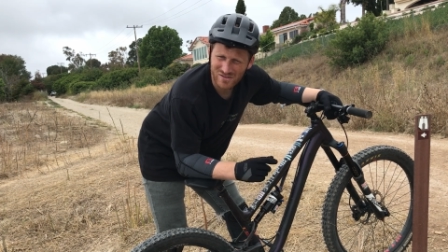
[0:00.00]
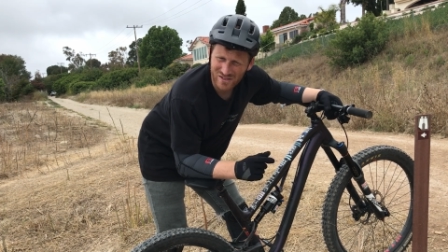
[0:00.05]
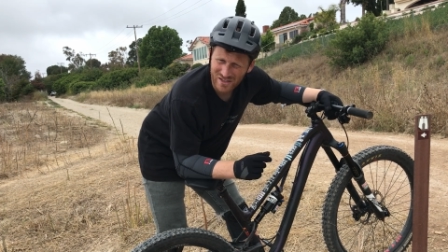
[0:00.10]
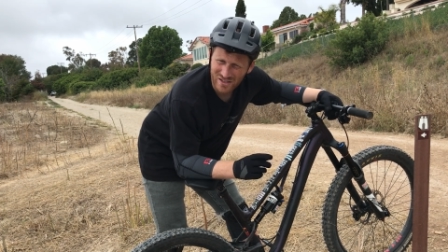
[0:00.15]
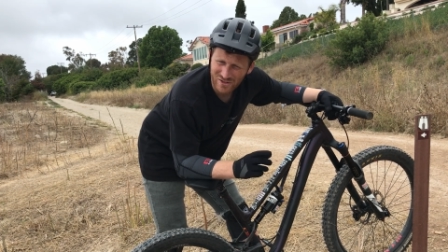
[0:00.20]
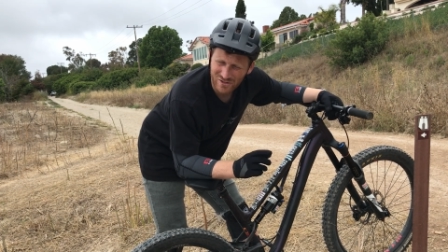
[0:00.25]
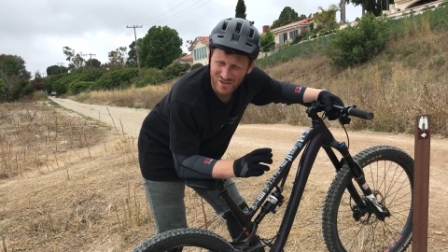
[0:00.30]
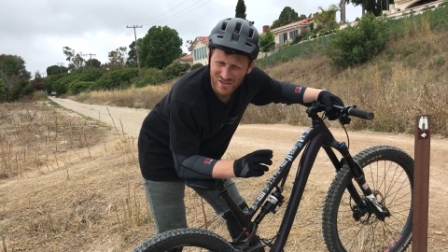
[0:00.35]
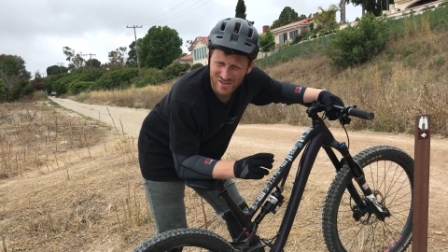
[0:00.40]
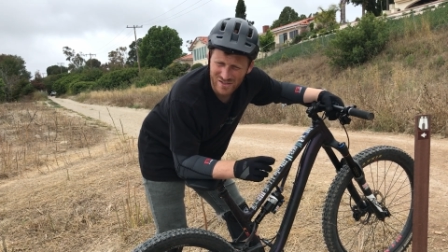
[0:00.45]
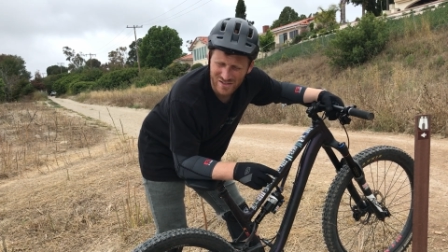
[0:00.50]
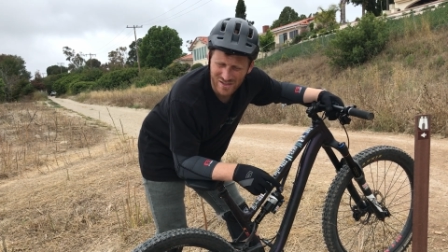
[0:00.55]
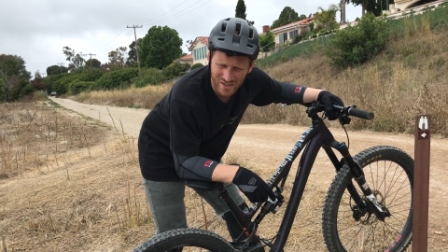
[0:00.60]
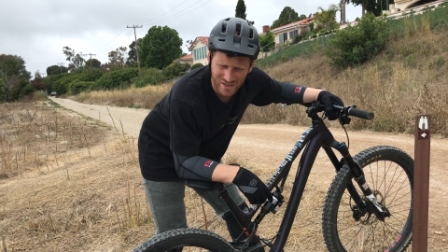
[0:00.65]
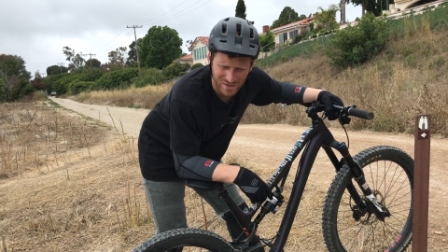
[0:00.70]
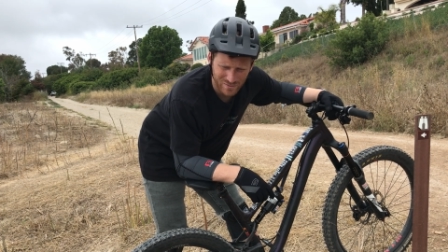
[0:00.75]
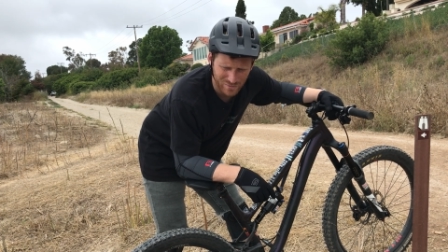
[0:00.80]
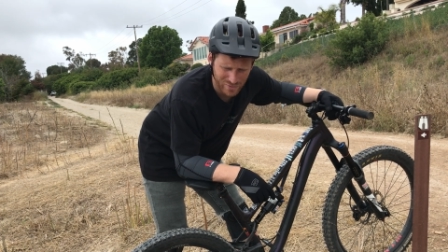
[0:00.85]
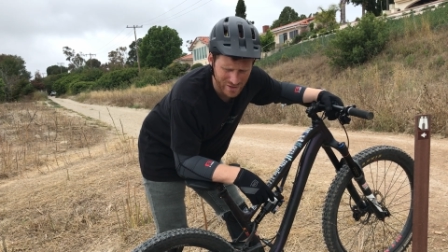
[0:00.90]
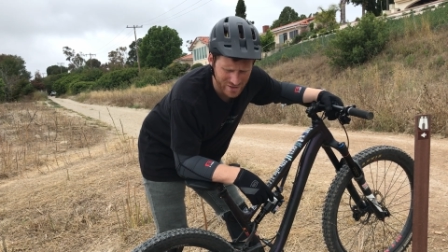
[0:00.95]
to increasing that
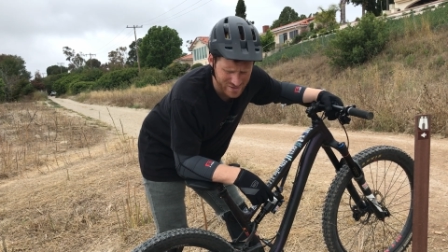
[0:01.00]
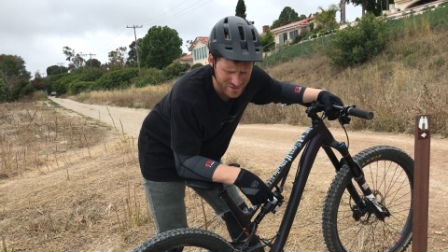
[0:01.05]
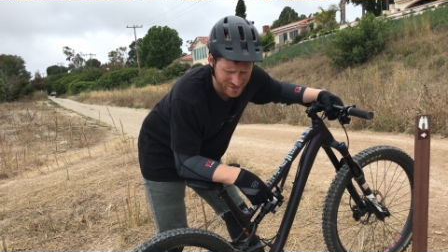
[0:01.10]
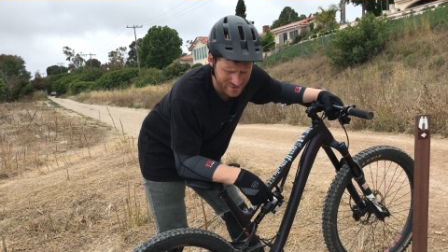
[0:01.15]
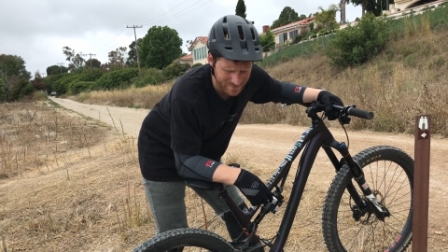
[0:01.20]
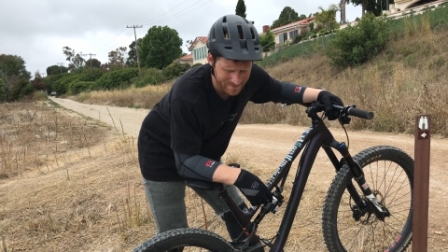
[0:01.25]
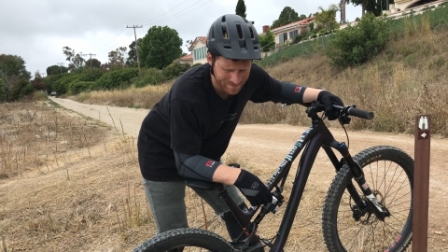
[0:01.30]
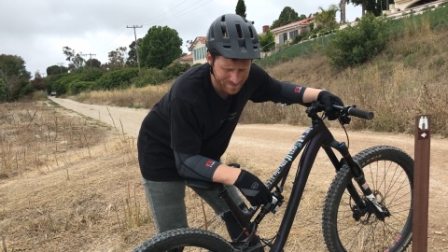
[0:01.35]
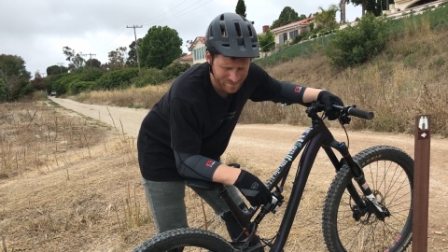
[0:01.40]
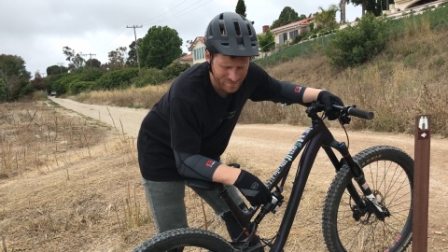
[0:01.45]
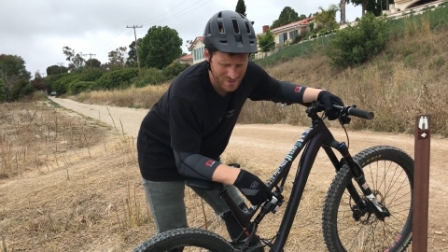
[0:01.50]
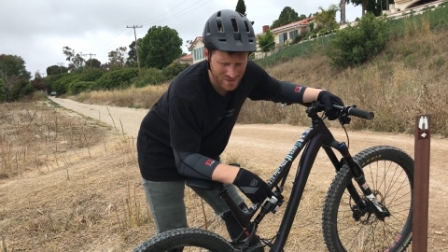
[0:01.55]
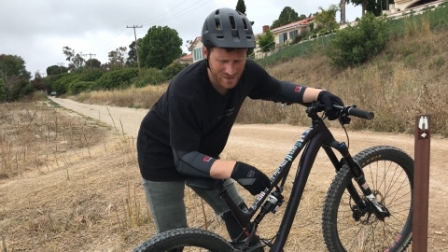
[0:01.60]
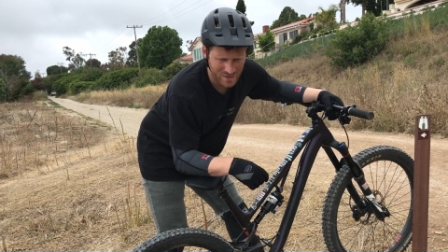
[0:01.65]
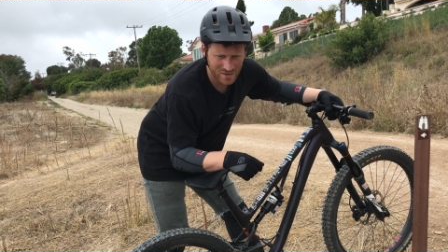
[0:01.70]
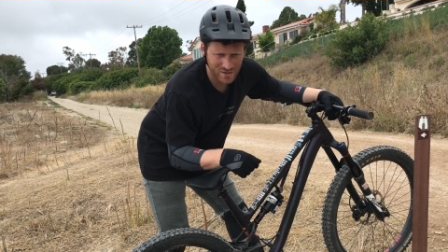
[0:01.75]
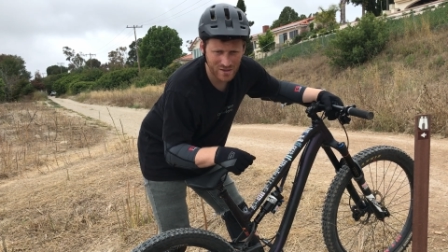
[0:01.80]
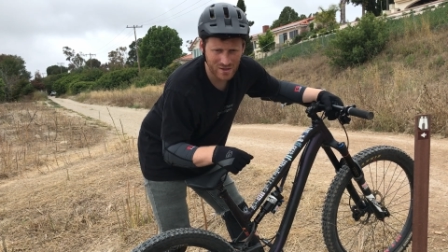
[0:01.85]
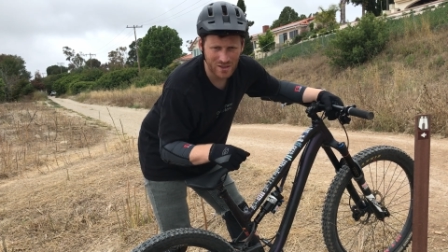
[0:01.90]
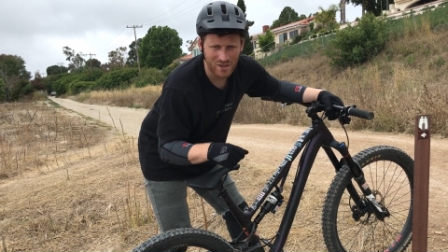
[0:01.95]
compression.
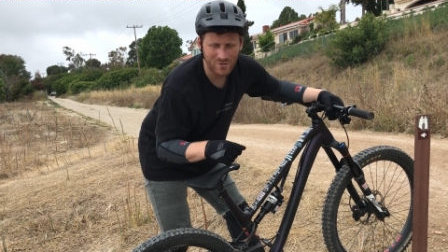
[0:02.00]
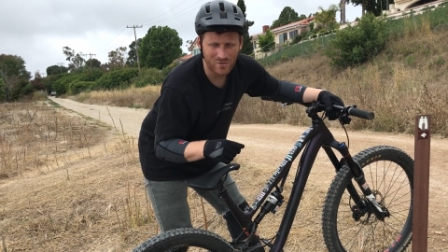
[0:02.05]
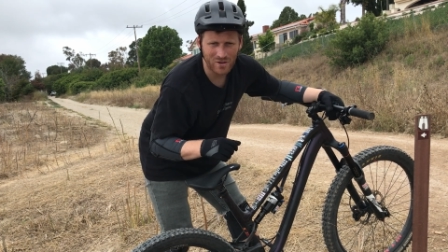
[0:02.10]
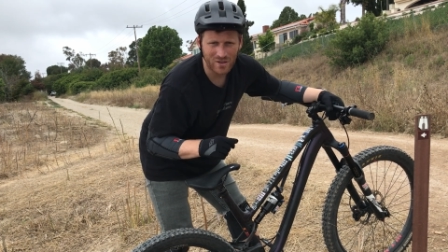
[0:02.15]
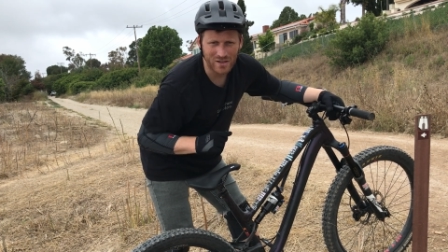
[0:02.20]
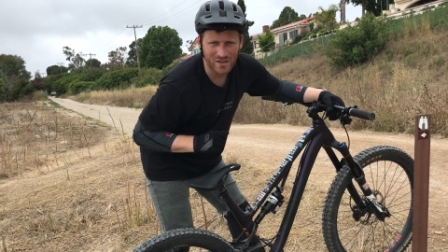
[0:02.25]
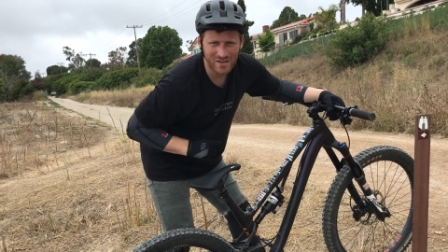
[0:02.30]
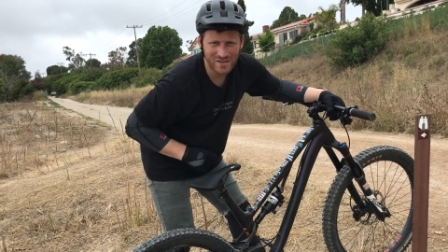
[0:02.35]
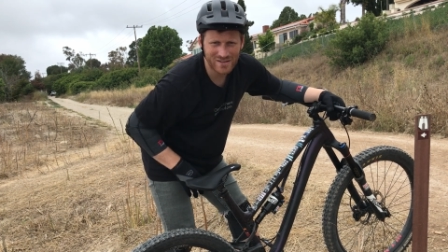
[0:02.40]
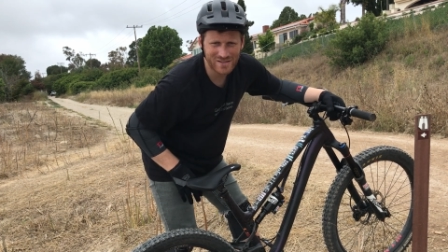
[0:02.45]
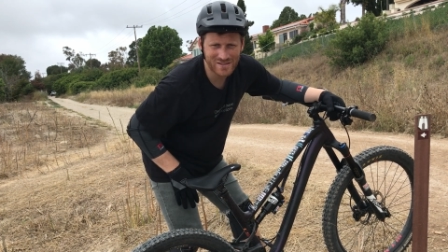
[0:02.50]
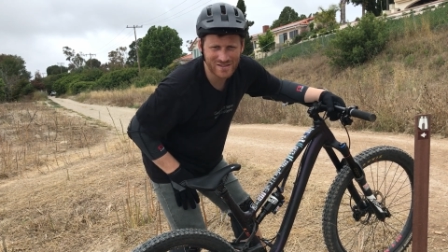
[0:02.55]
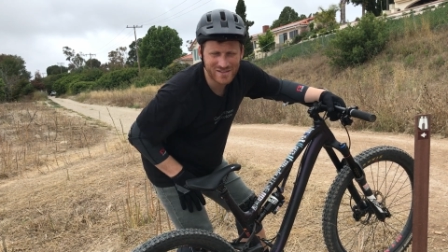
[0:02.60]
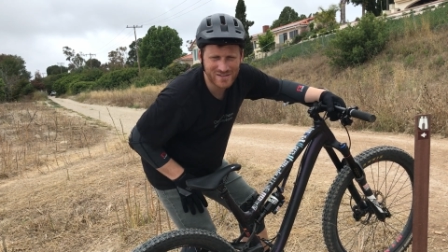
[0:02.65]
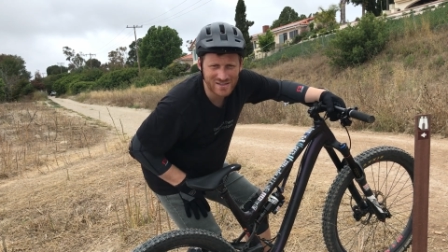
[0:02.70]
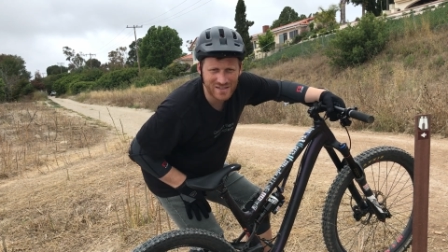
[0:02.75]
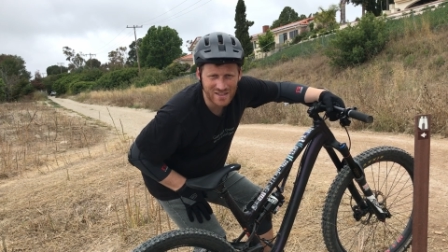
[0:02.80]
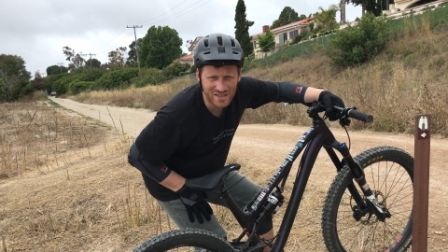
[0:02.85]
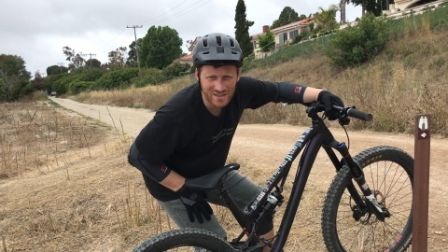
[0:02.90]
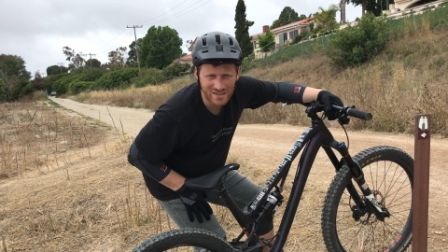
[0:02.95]
You want to
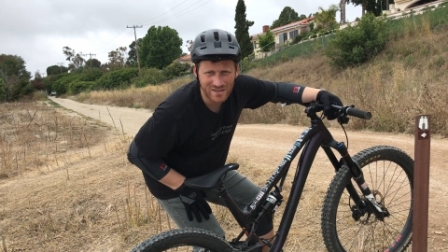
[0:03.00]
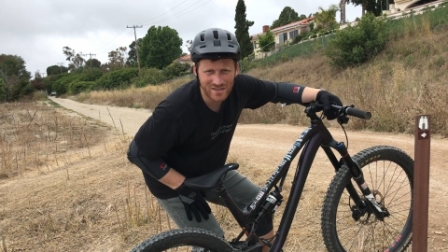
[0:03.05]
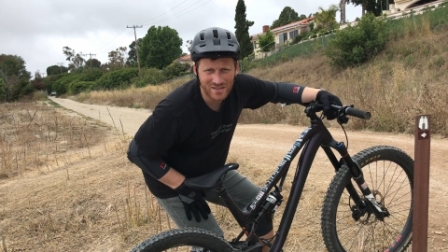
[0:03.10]
sit